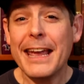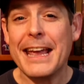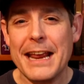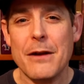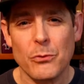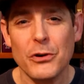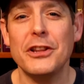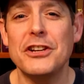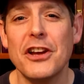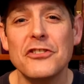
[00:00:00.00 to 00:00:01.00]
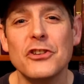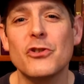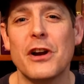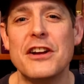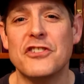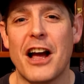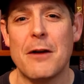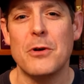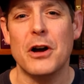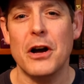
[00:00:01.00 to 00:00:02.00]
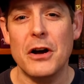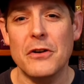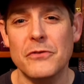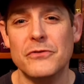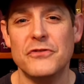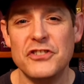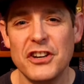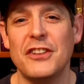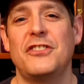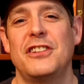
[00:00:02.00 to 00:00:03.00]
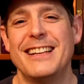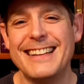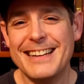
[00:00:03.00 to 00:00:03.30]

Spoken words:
It really does a great job of just